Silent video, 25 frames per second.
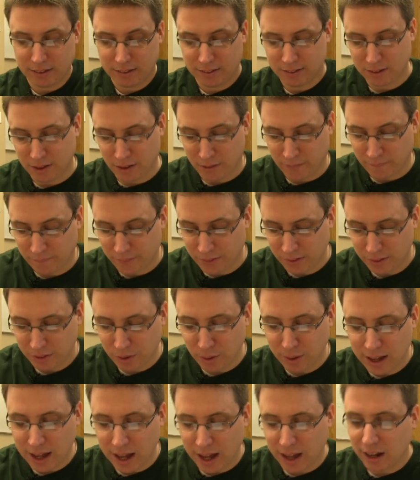So
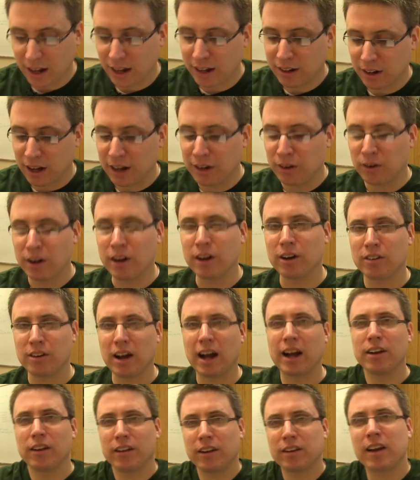yeah, I know
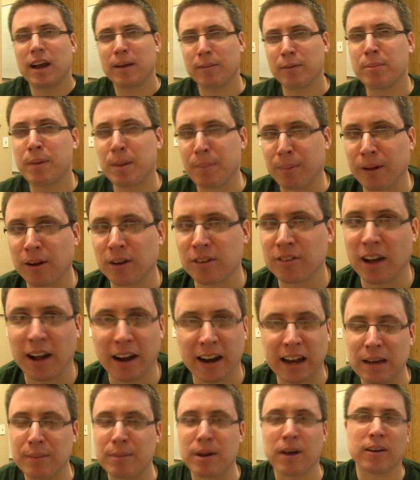I know the type of people you're
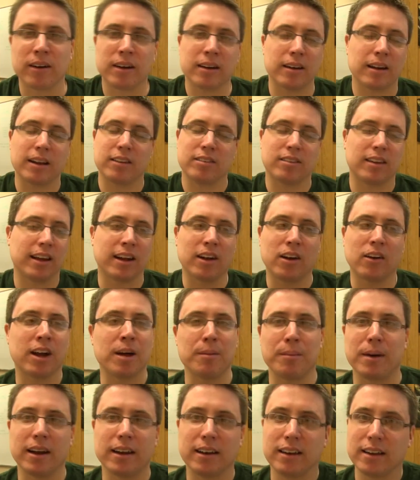talking about, and it's like, oh,
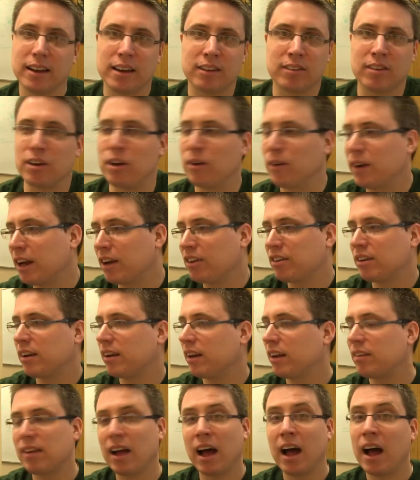come on, it's a new
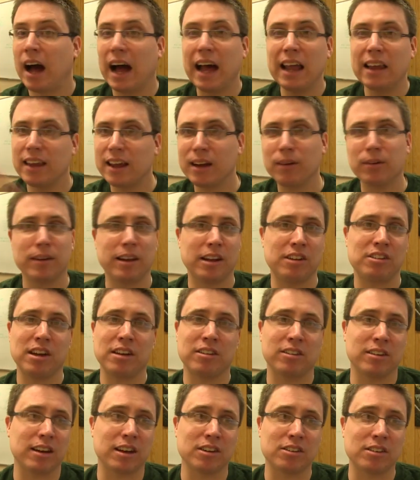edition. I like when they
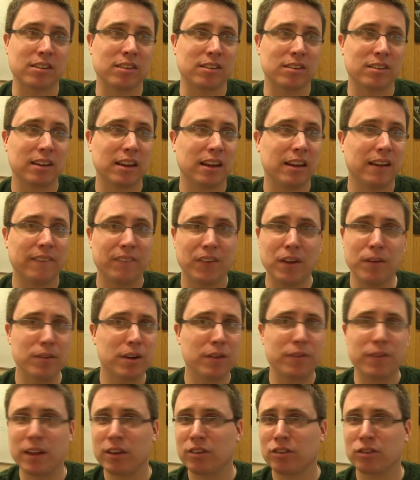change editions,
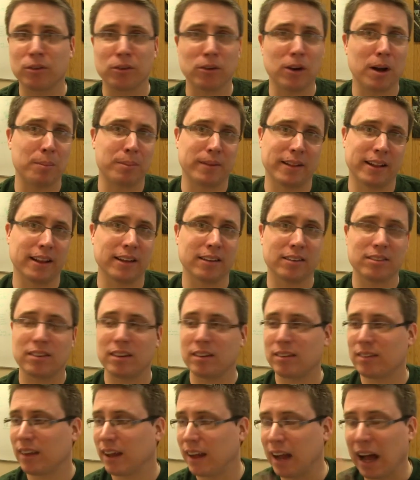even if they screw up things.
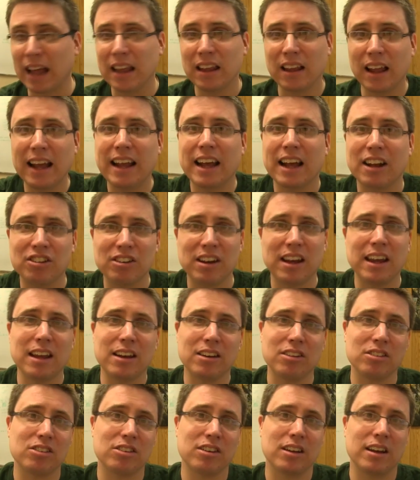It's like, I like a
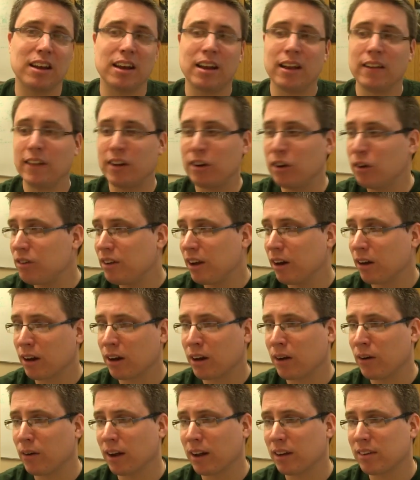change. The new
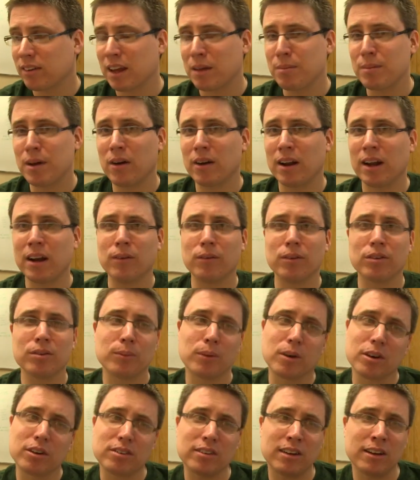Tyranid Codex came out, and it was
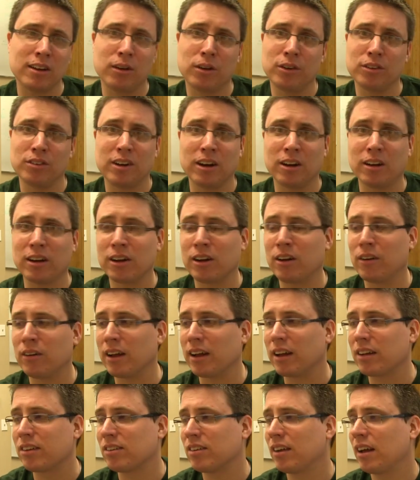worse than the old Tyranid
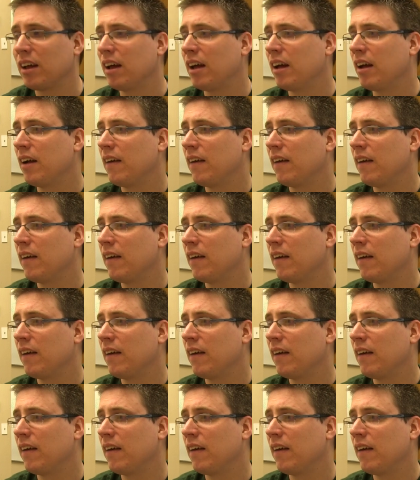Codex,